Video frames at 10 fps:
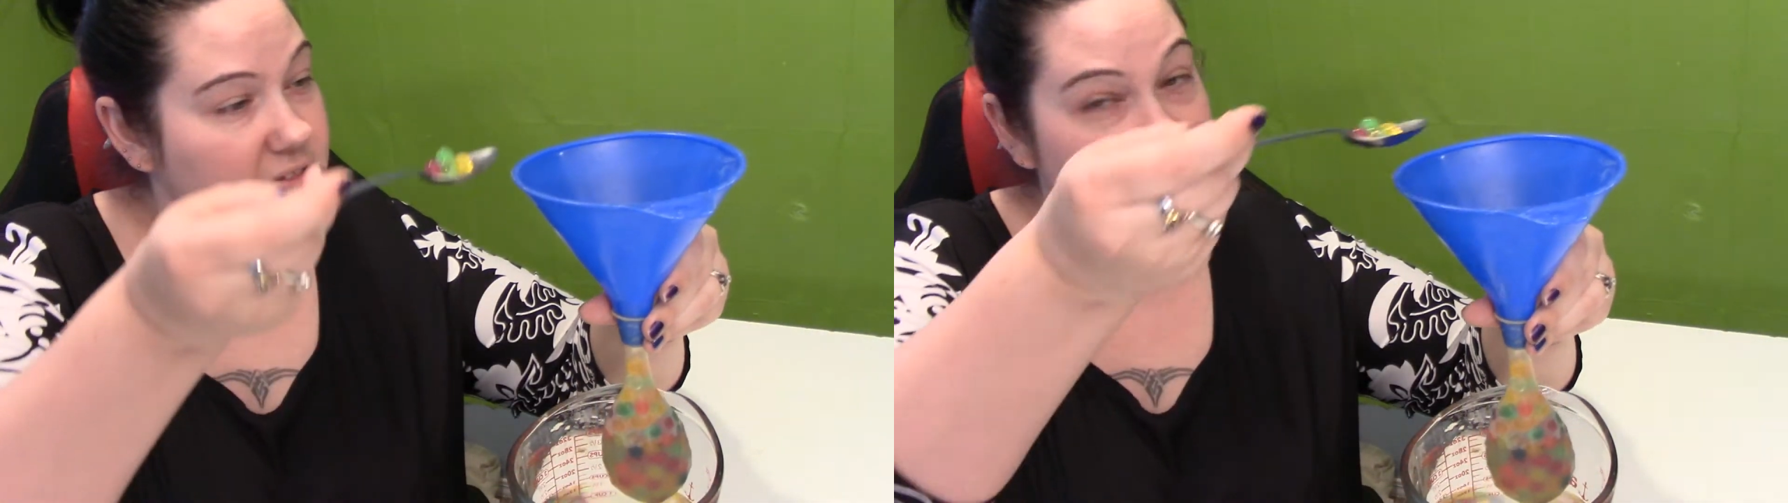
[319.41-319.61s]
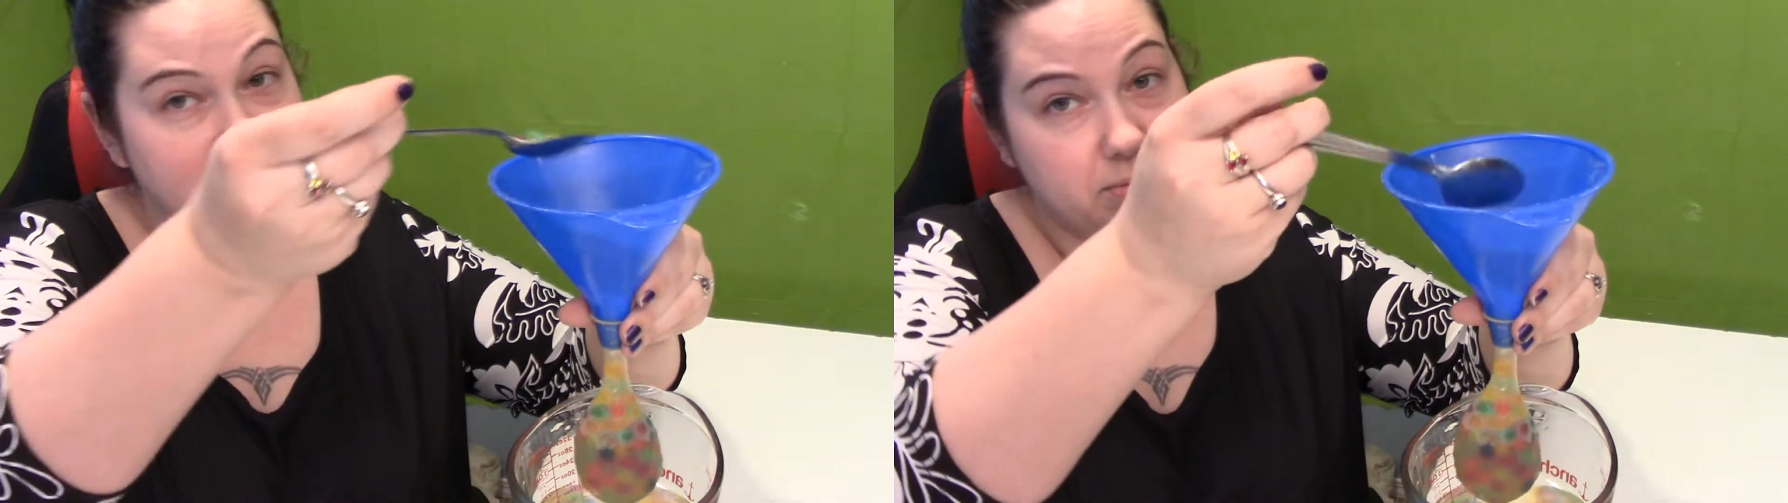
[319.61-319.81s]

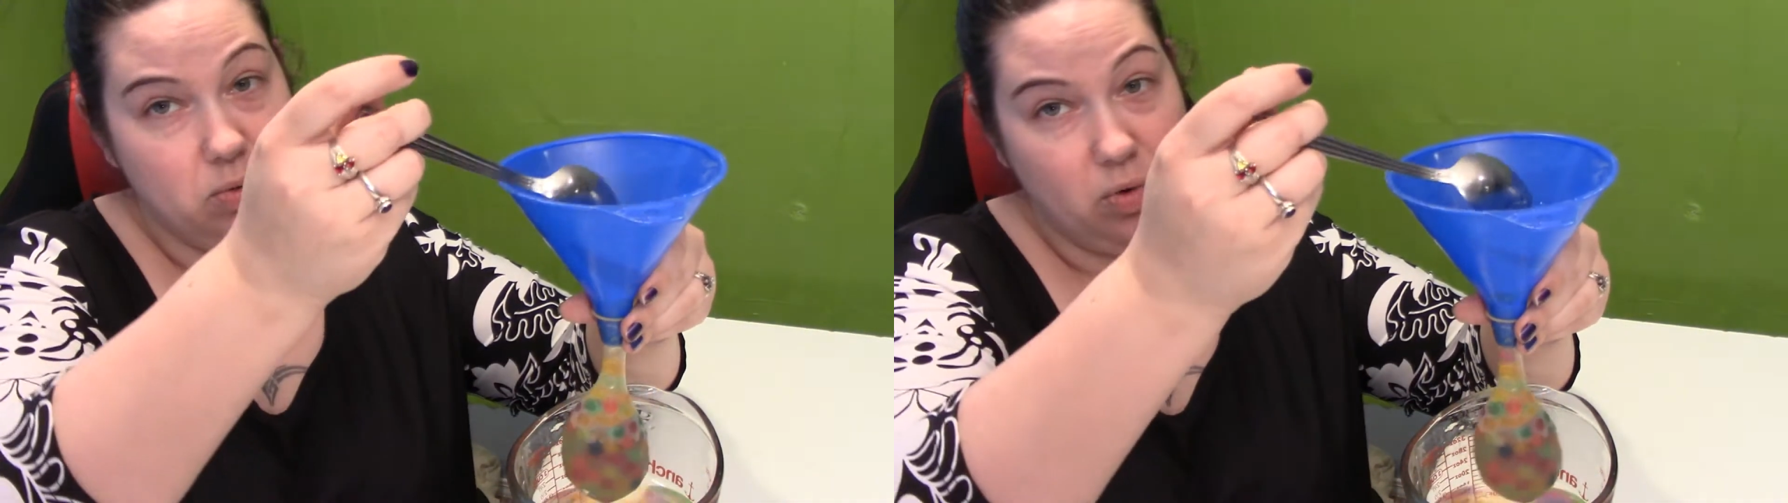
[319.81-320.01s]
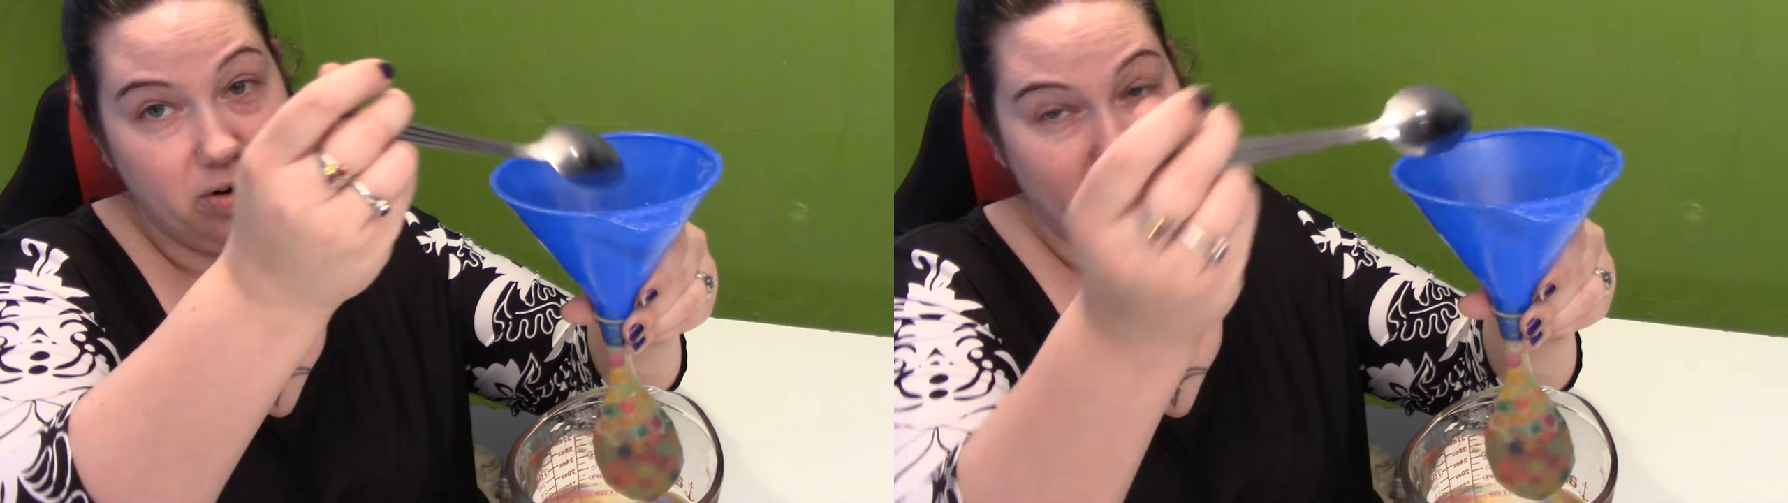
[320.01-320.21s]
things to
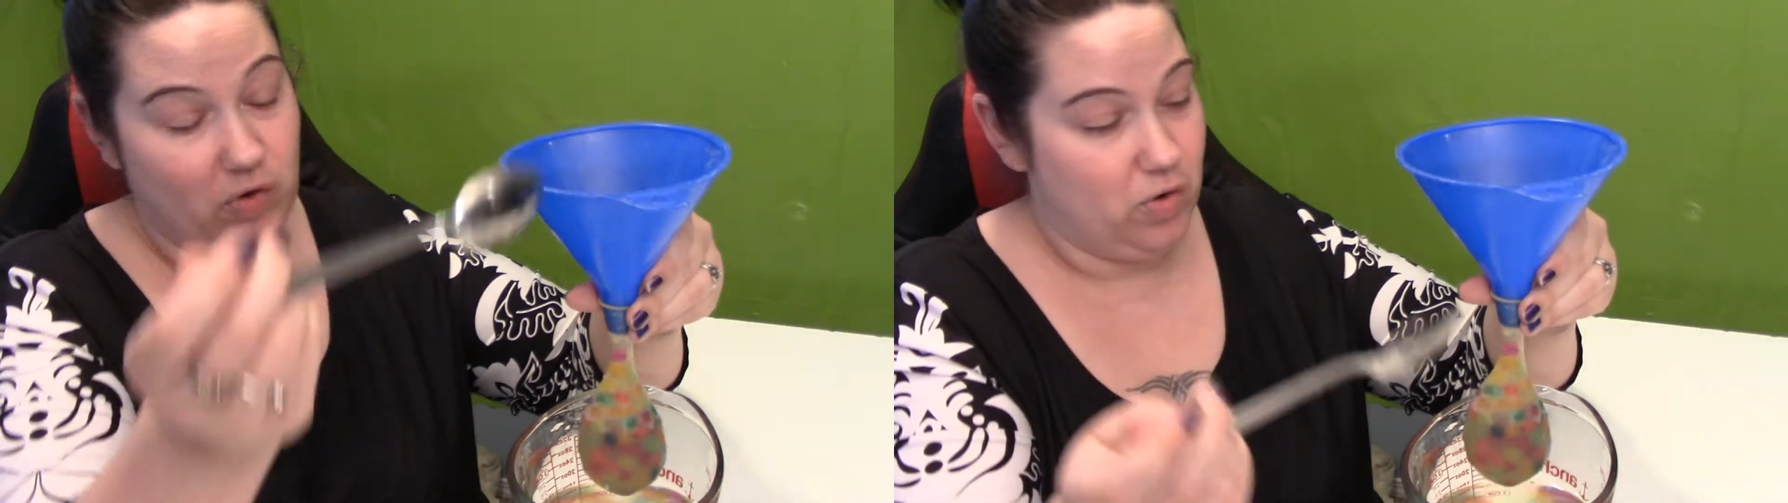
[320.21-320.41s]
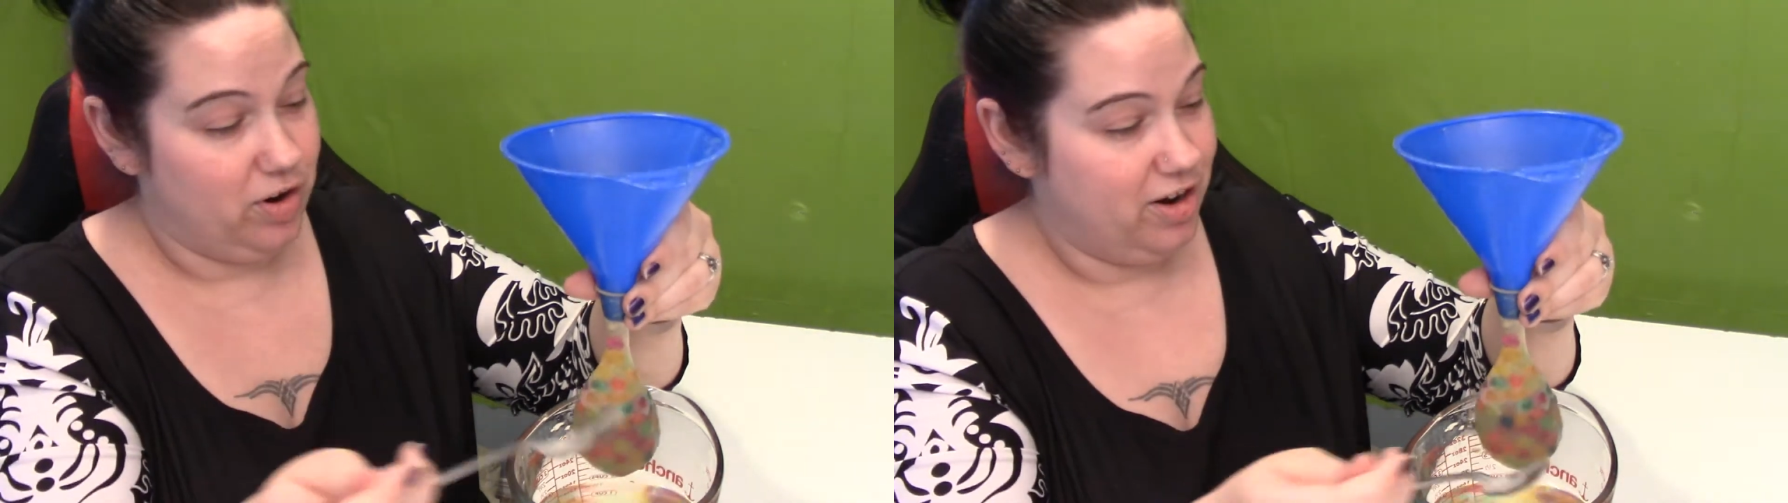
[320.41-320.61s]
reward
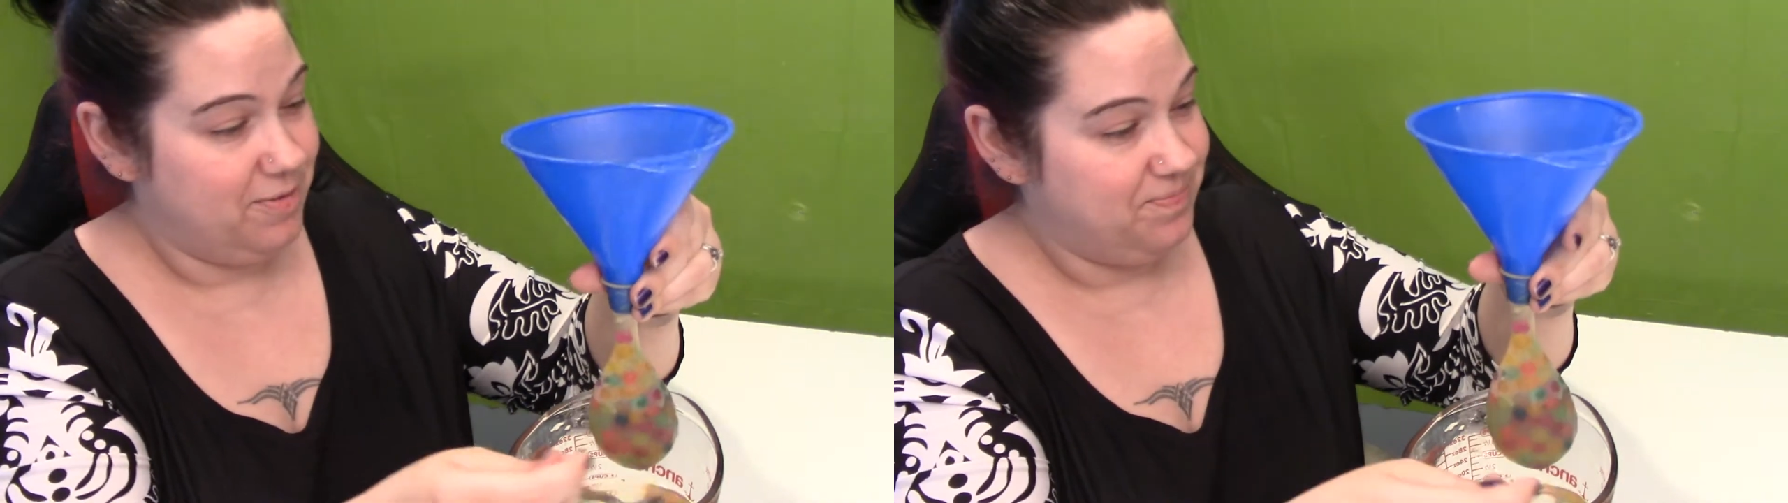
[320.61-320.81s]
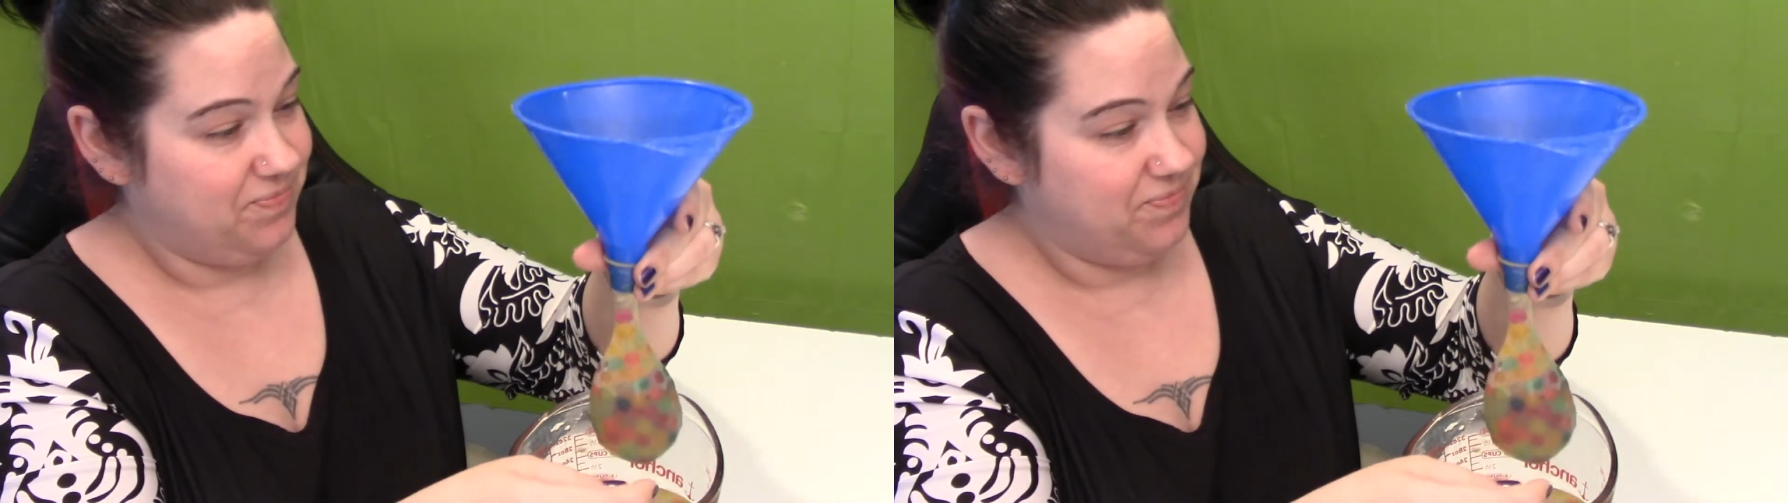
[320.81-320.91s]
for.